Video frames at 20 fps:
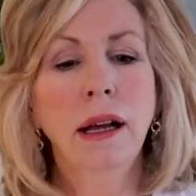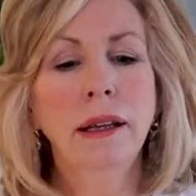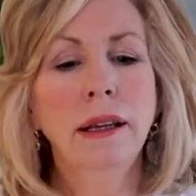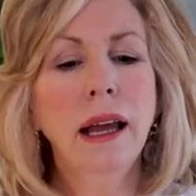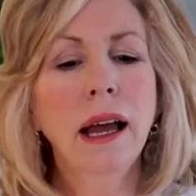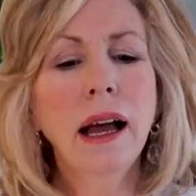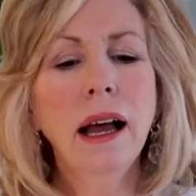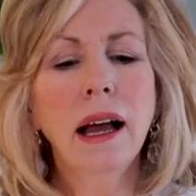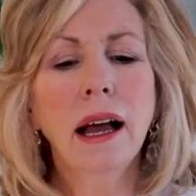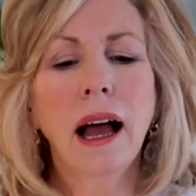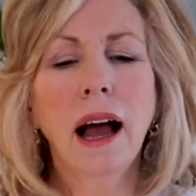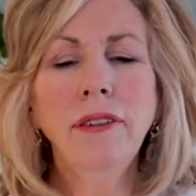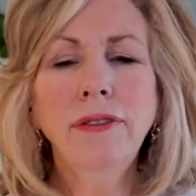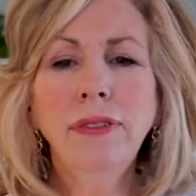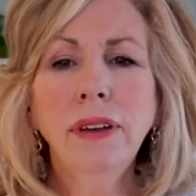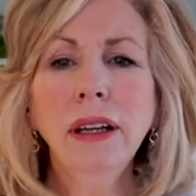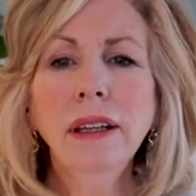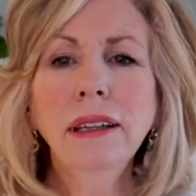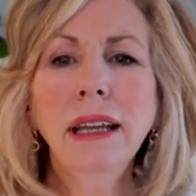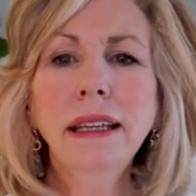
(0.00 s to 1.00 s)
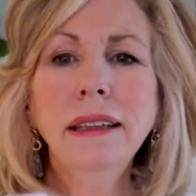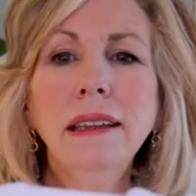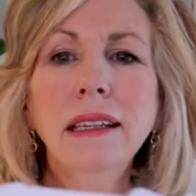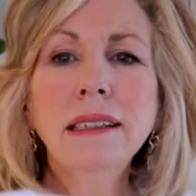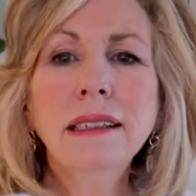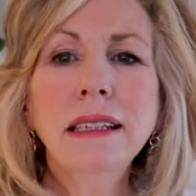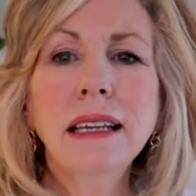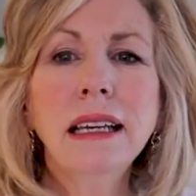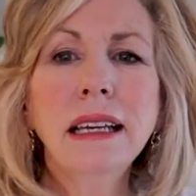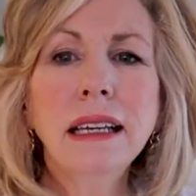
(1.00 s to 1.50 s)
Yeah, I feel like
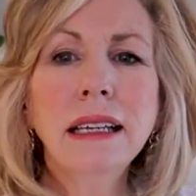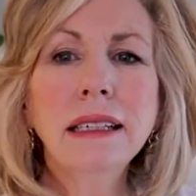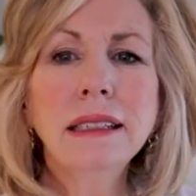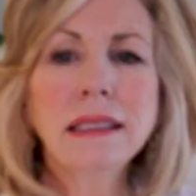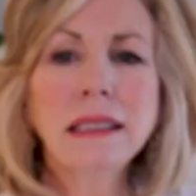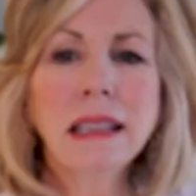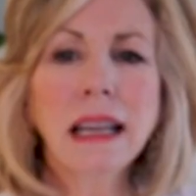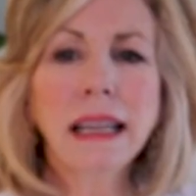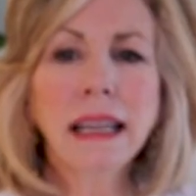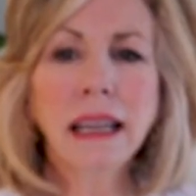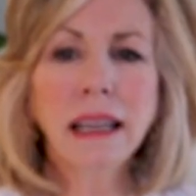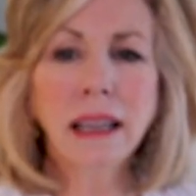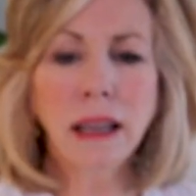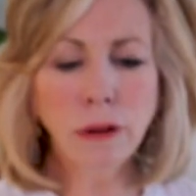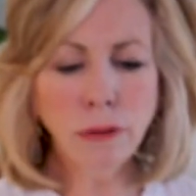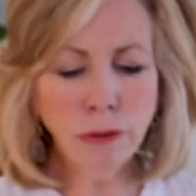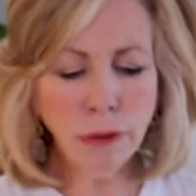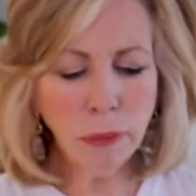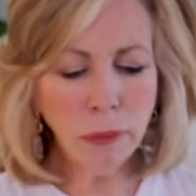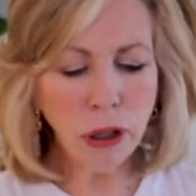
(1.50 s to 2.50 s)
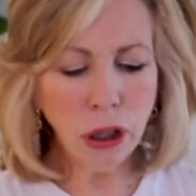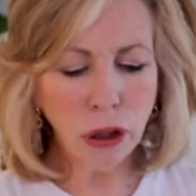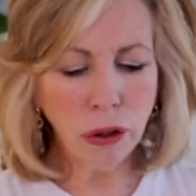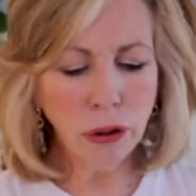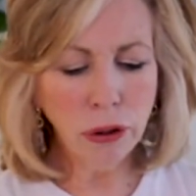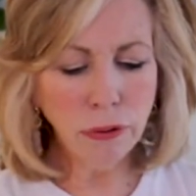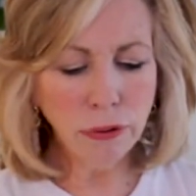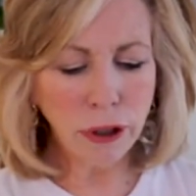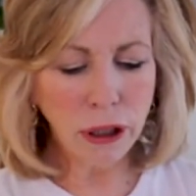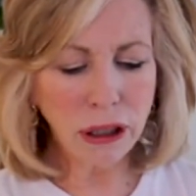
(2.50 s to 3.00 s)
this is like a gift from the
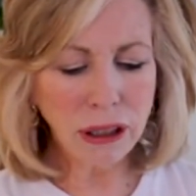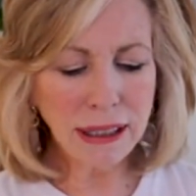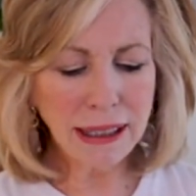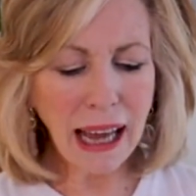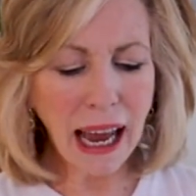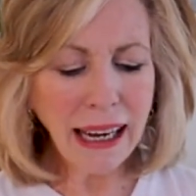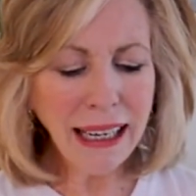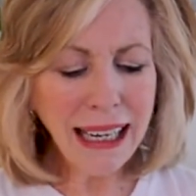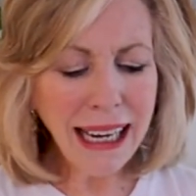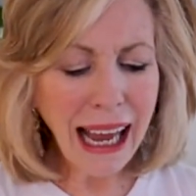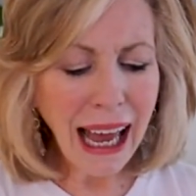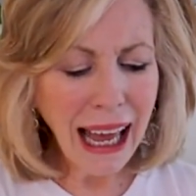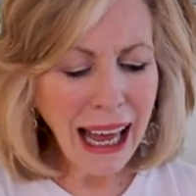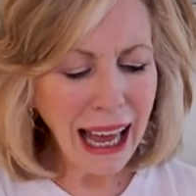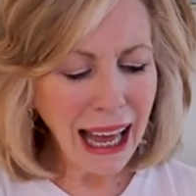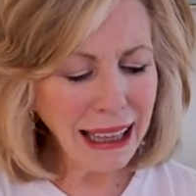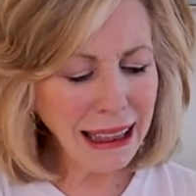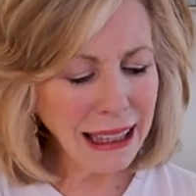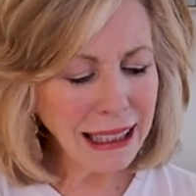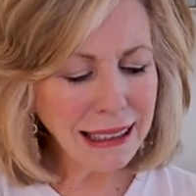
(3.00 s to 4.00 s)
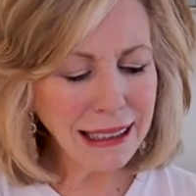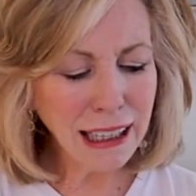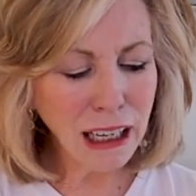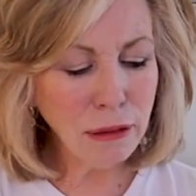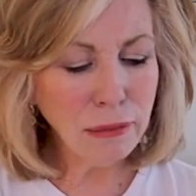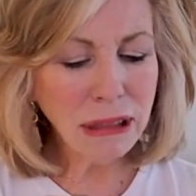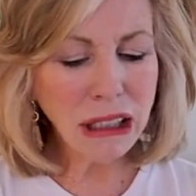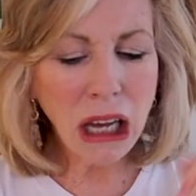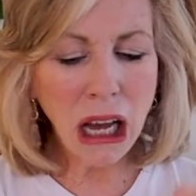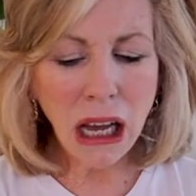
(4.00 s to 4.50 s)
universe. And yet at the
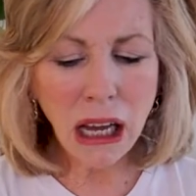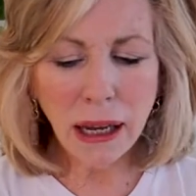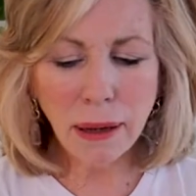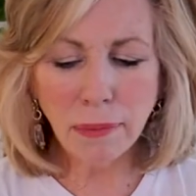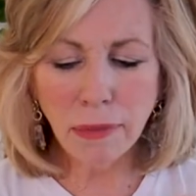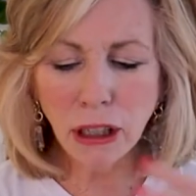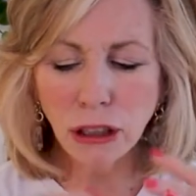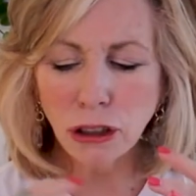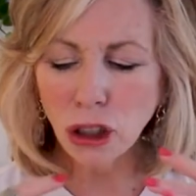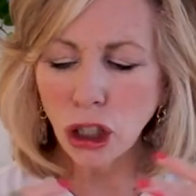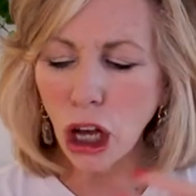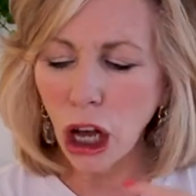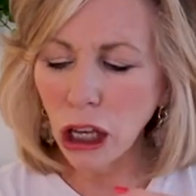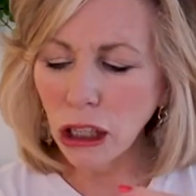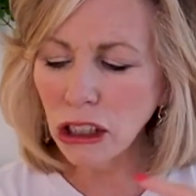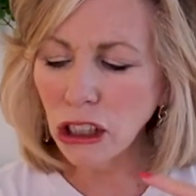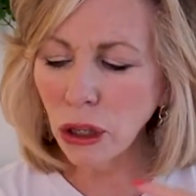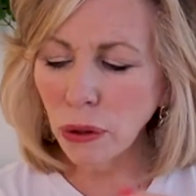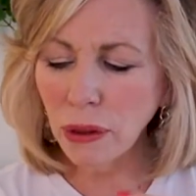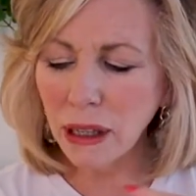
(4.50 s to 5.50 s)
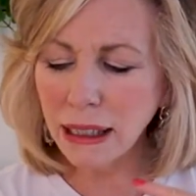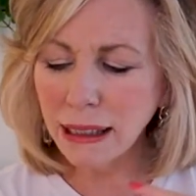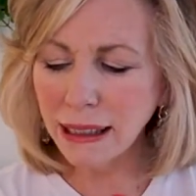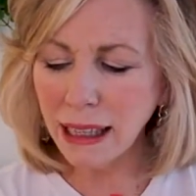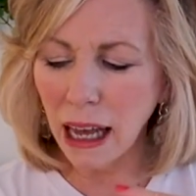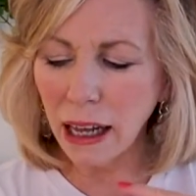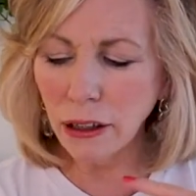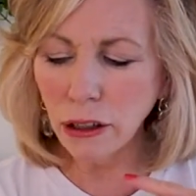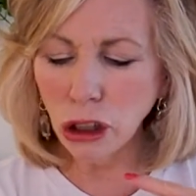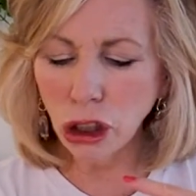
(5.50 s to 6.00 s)
same time, there's also this
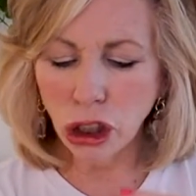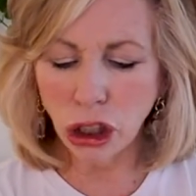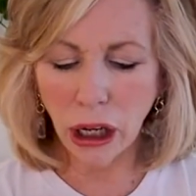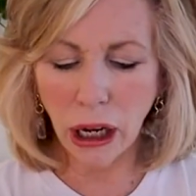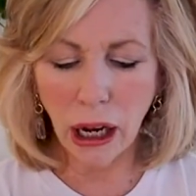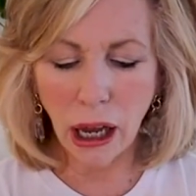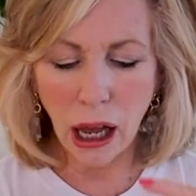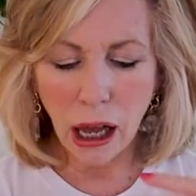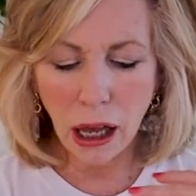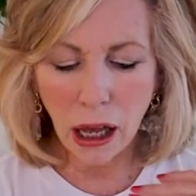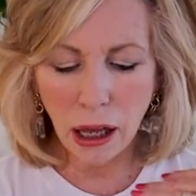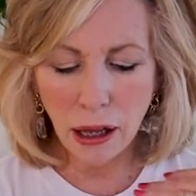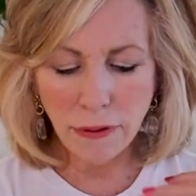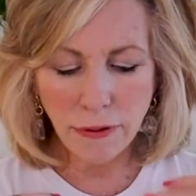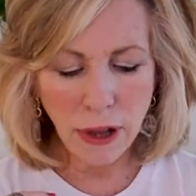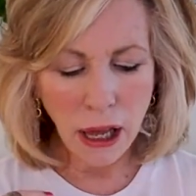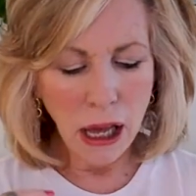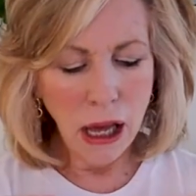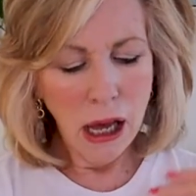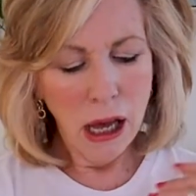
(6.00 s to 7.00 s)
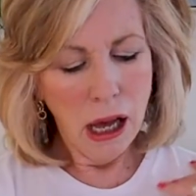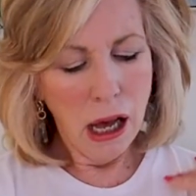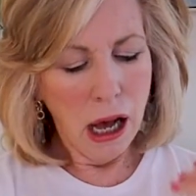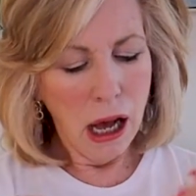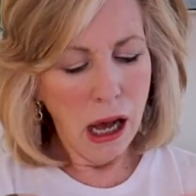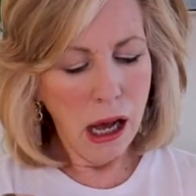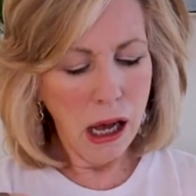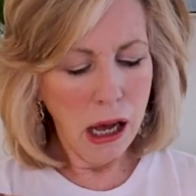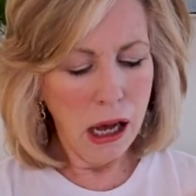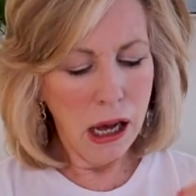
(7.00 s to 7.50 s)
energy of
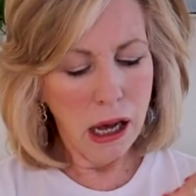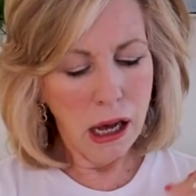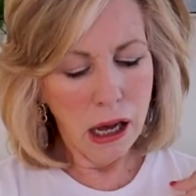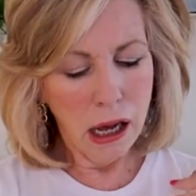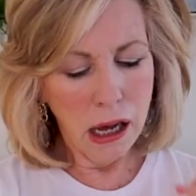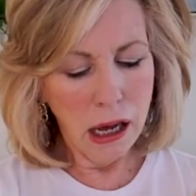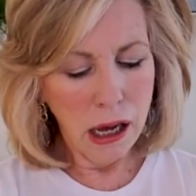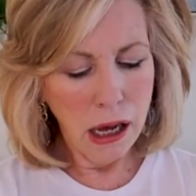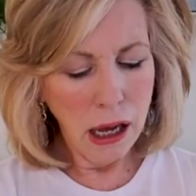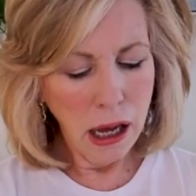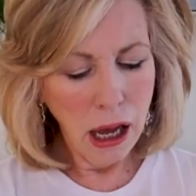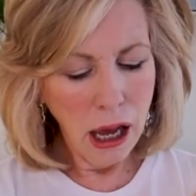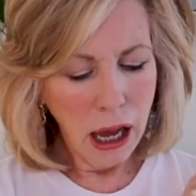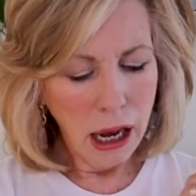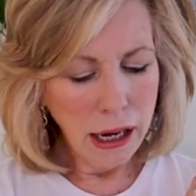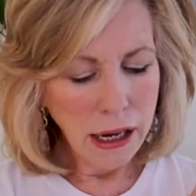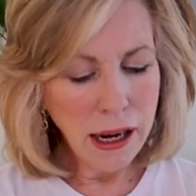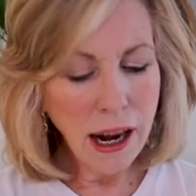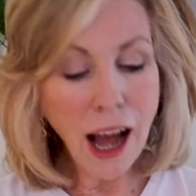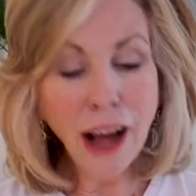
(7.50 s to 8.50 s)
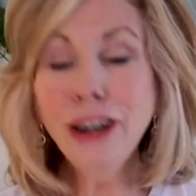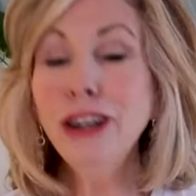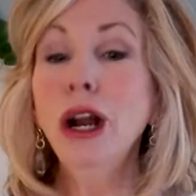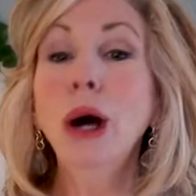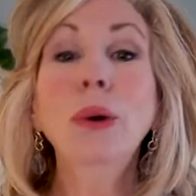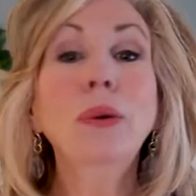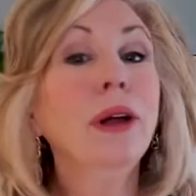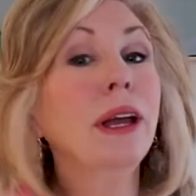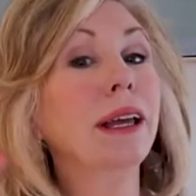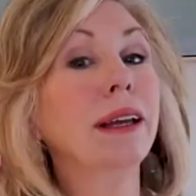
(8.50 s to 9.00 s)
uh not
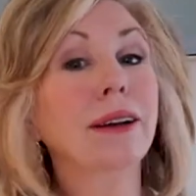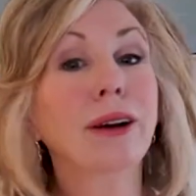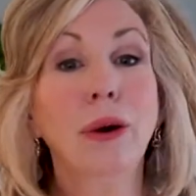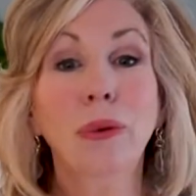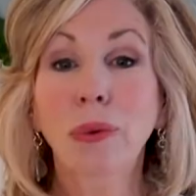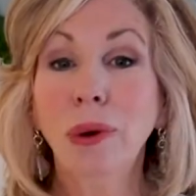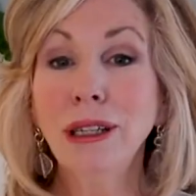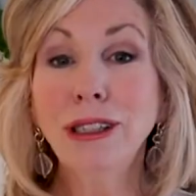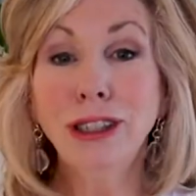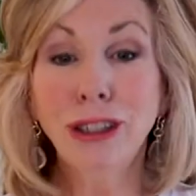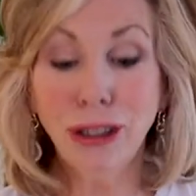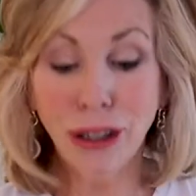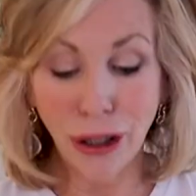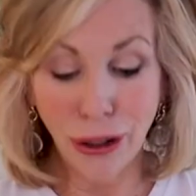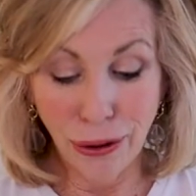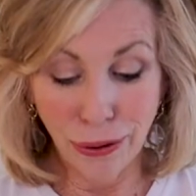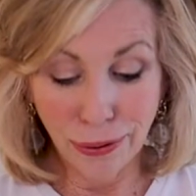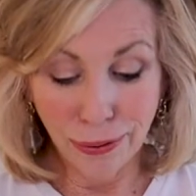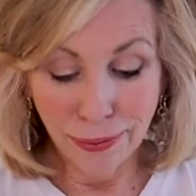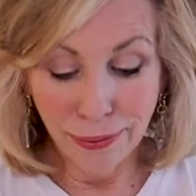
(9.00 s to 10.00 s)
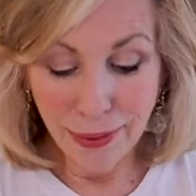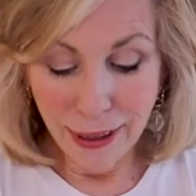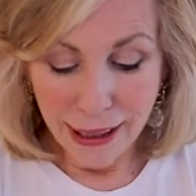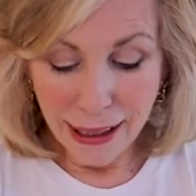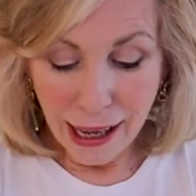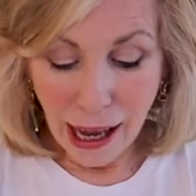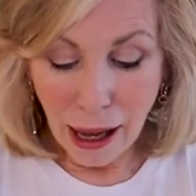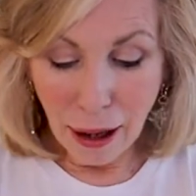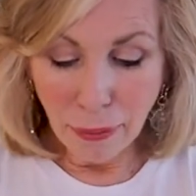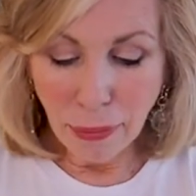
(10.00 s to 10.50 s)
knowing what to do.
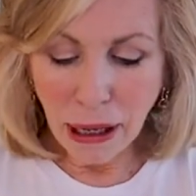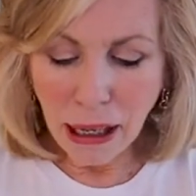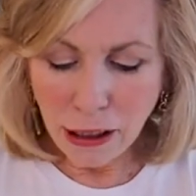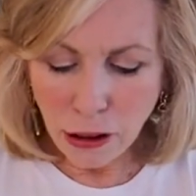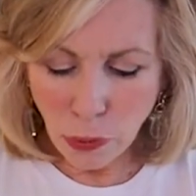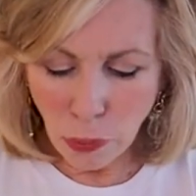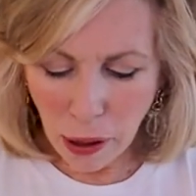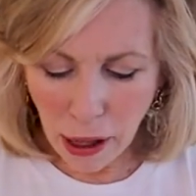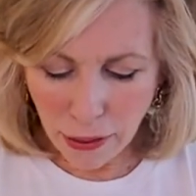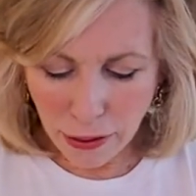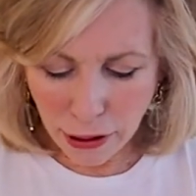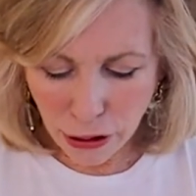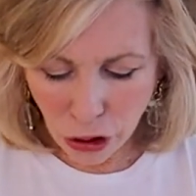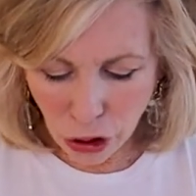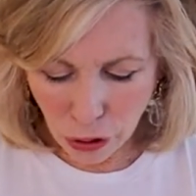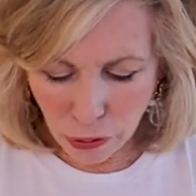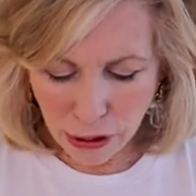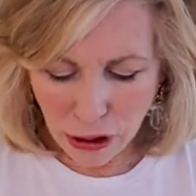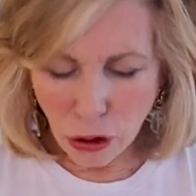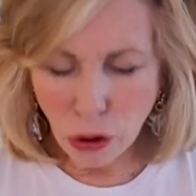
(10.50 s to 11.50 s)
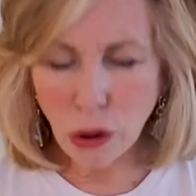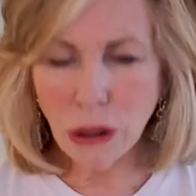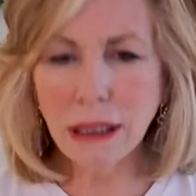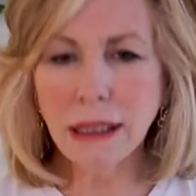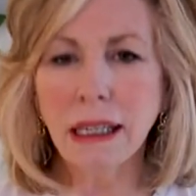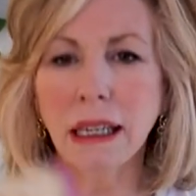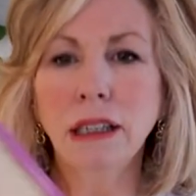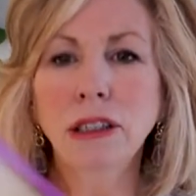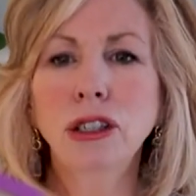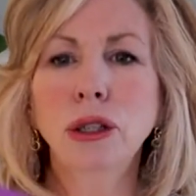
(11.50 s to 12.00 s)
Yeah, because we have the two of
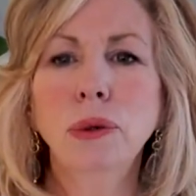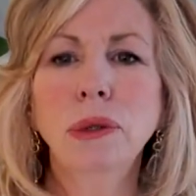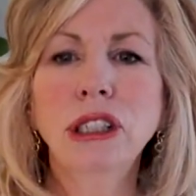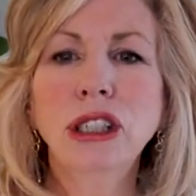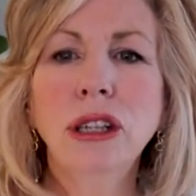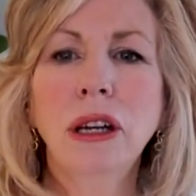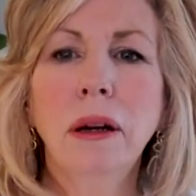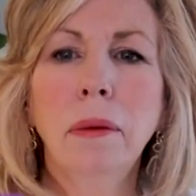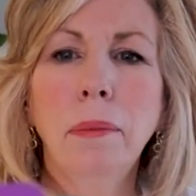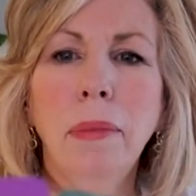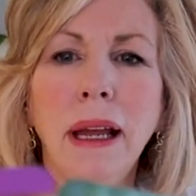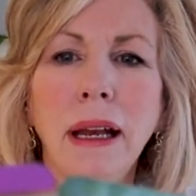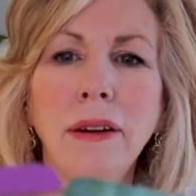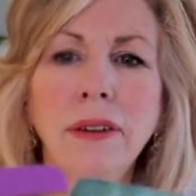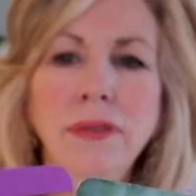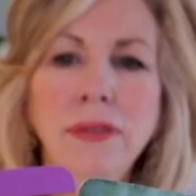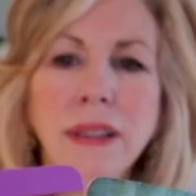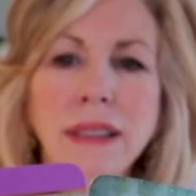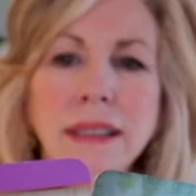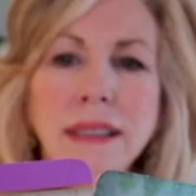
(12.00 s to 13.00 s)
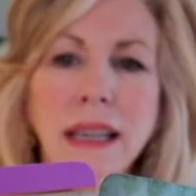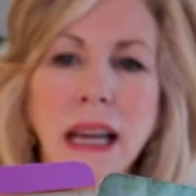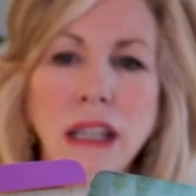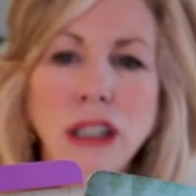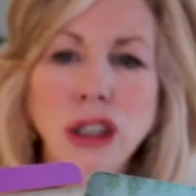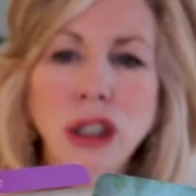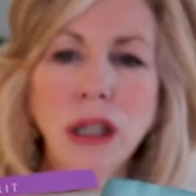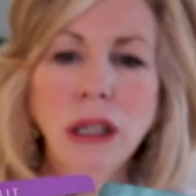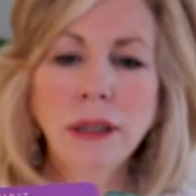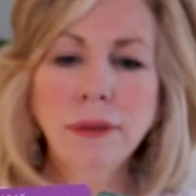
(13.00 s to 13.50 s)
swords, intuition and
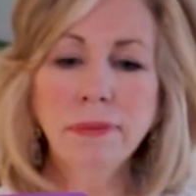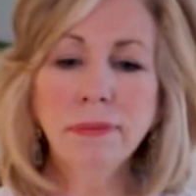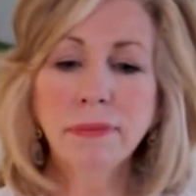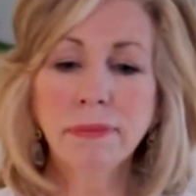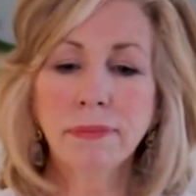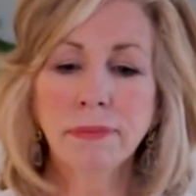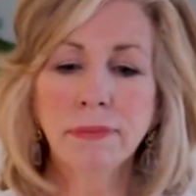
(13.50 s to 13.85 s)
manifestation.